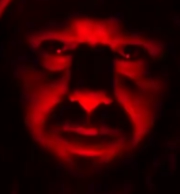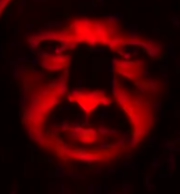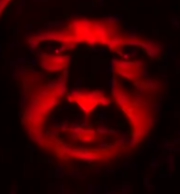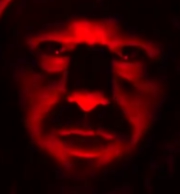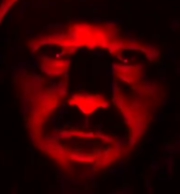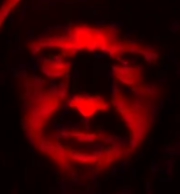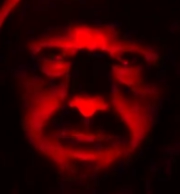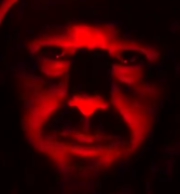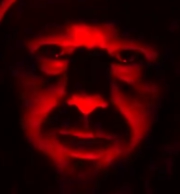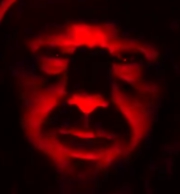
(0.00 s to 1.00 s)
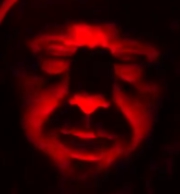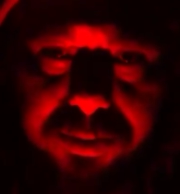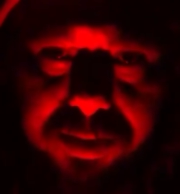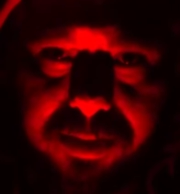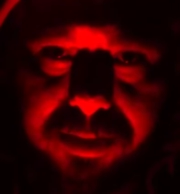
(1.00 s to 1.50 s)
To get dark and
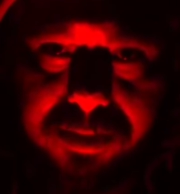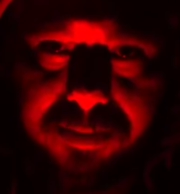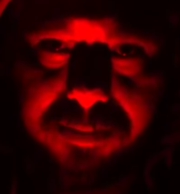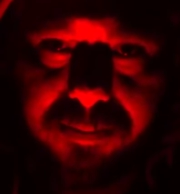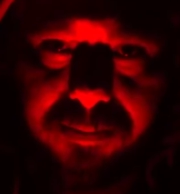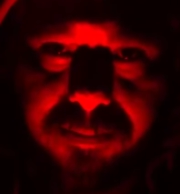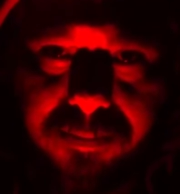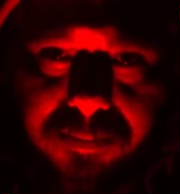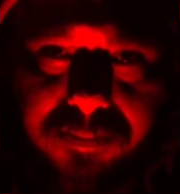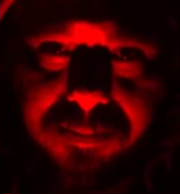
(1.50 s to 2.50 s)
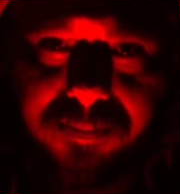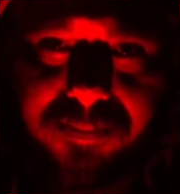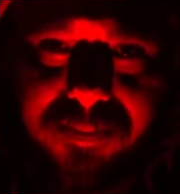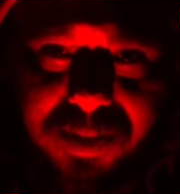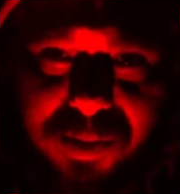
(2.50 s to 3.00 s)
mysterious?
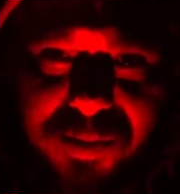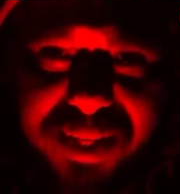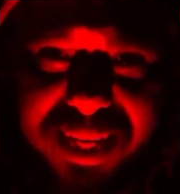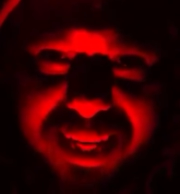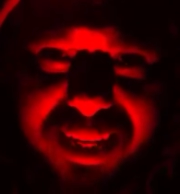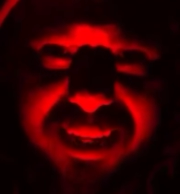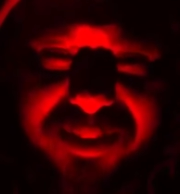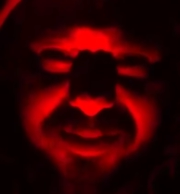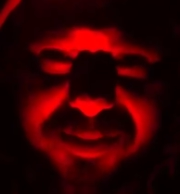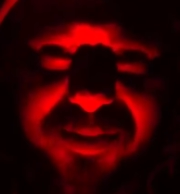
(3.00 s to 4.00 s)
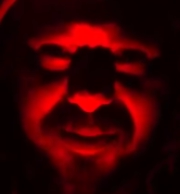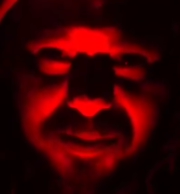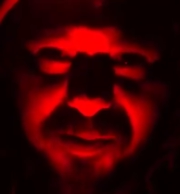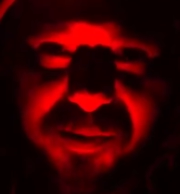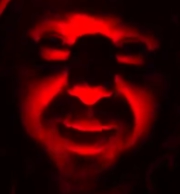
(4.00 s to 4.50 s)
Oh yeah,
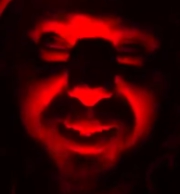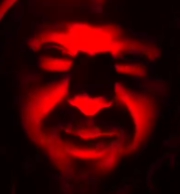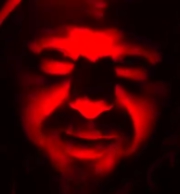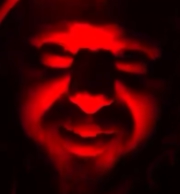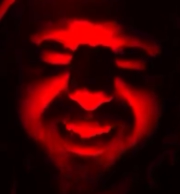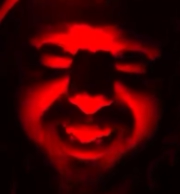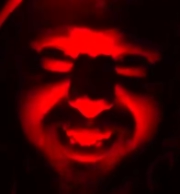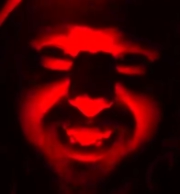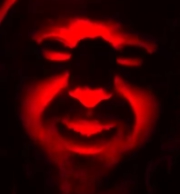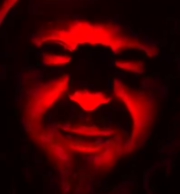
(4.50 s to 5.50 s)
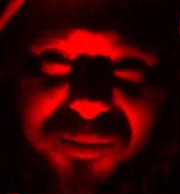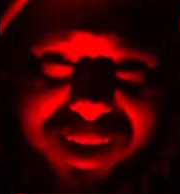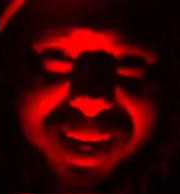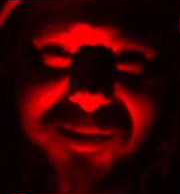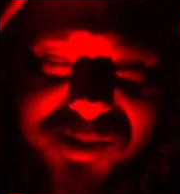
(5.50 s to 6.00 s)
we're doing this the
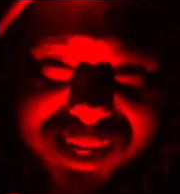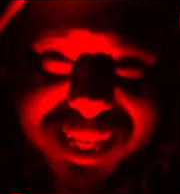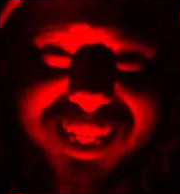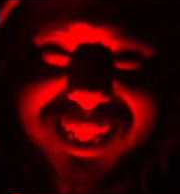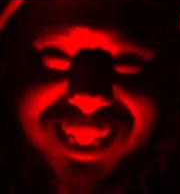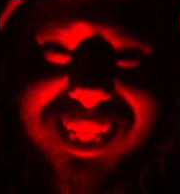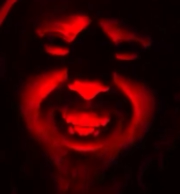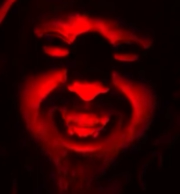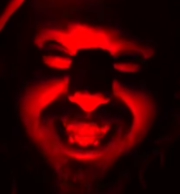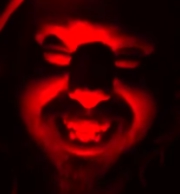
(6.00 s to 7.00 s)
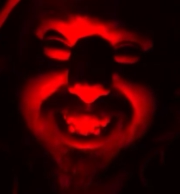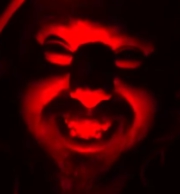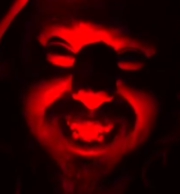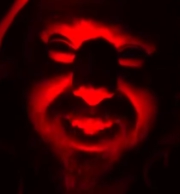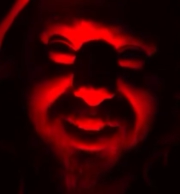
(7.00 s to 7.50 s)
right way. This
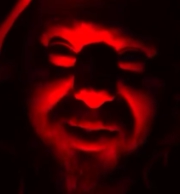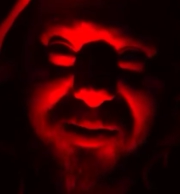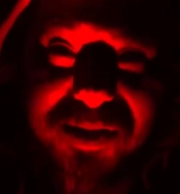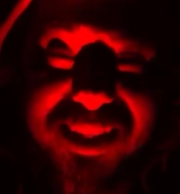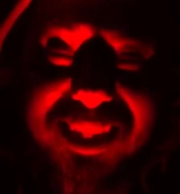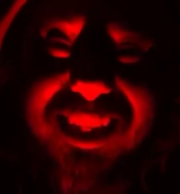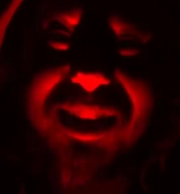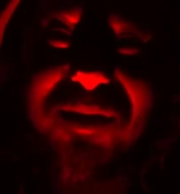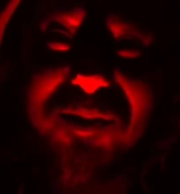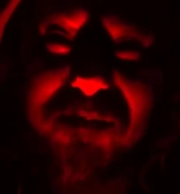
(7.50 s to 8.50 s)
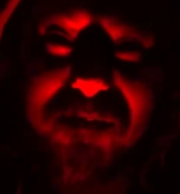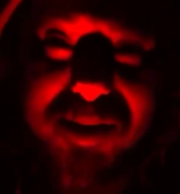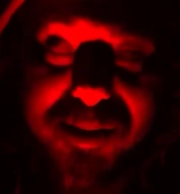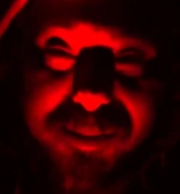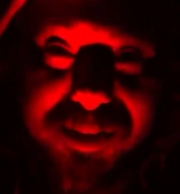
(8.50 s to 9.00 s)
is how you do it.
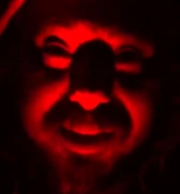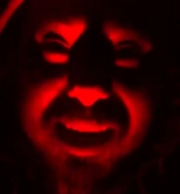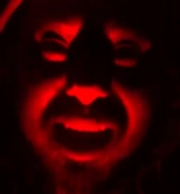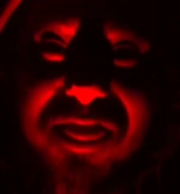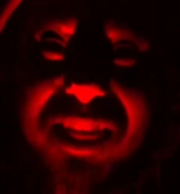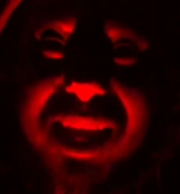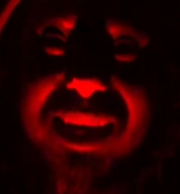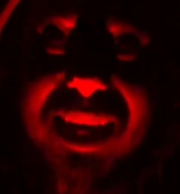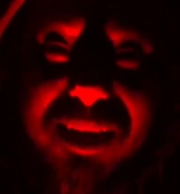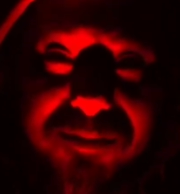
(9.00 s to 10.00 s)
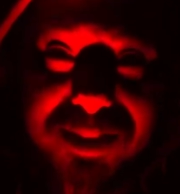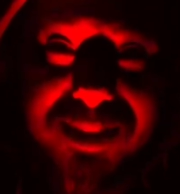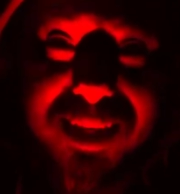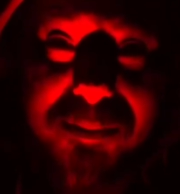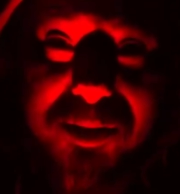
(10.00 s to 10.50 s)
Remember that every
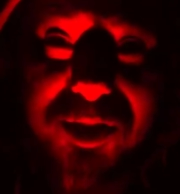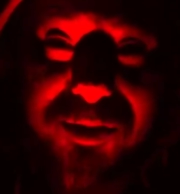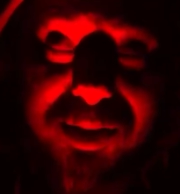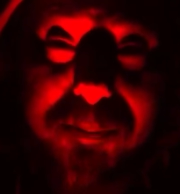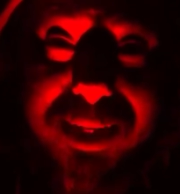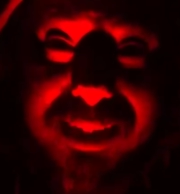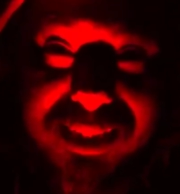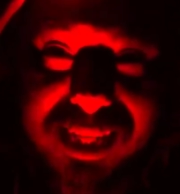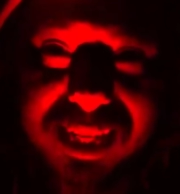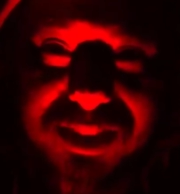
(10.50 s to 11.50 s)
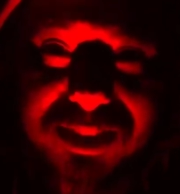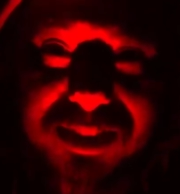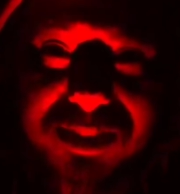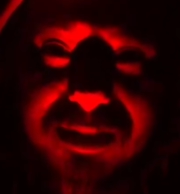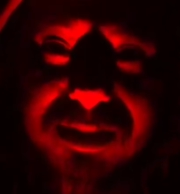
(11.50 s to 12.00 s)
time you drink peated
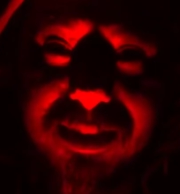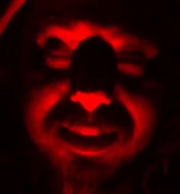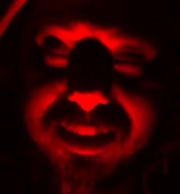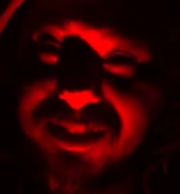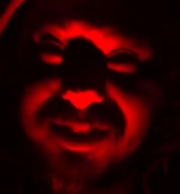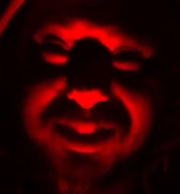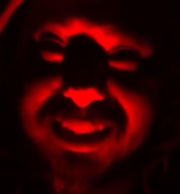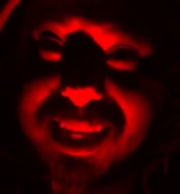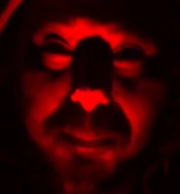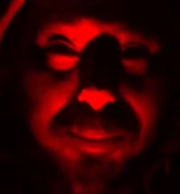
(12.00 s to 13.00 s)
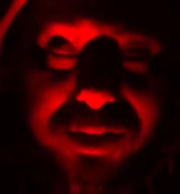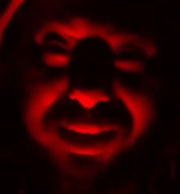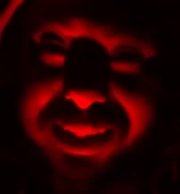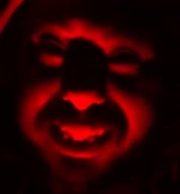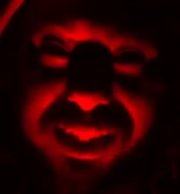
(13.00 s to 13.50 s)
scotches, you just gotta put
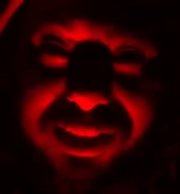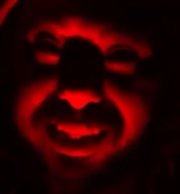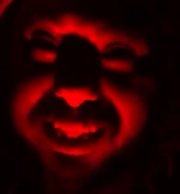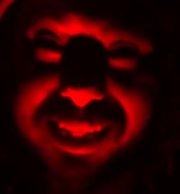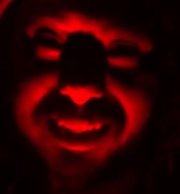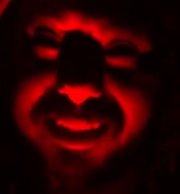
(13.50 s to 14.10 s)
on this hoodie.